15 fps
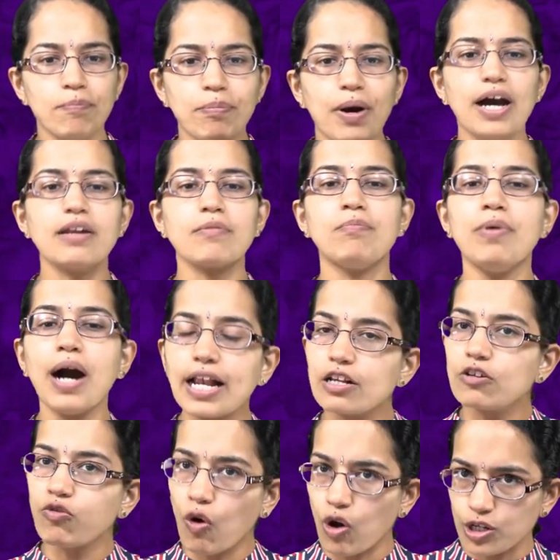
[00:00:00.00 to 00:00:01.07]
per
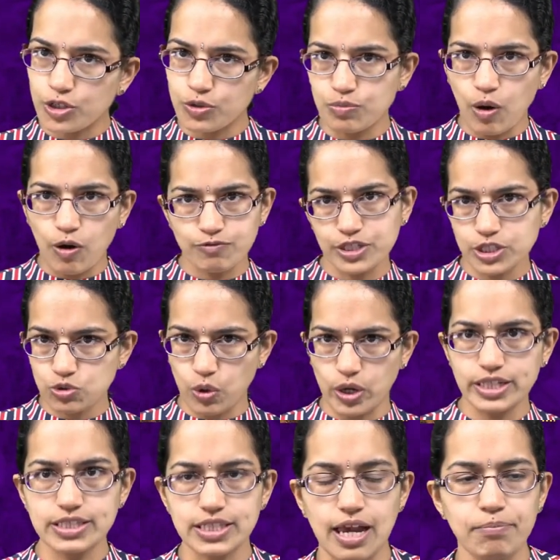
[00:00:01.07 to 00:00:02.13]
bulk volume of the
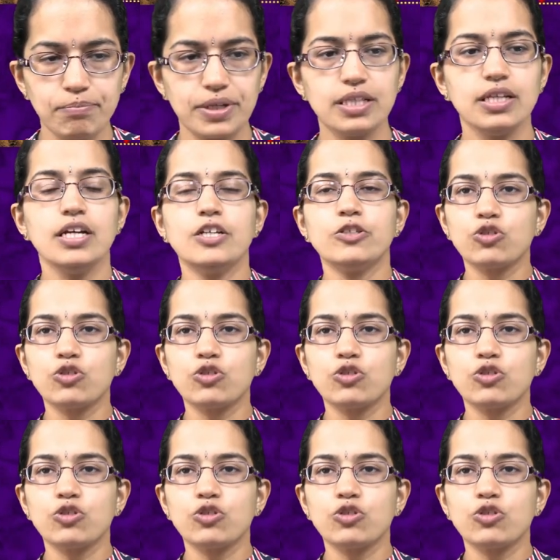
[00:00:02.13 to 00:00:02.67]
soil sample.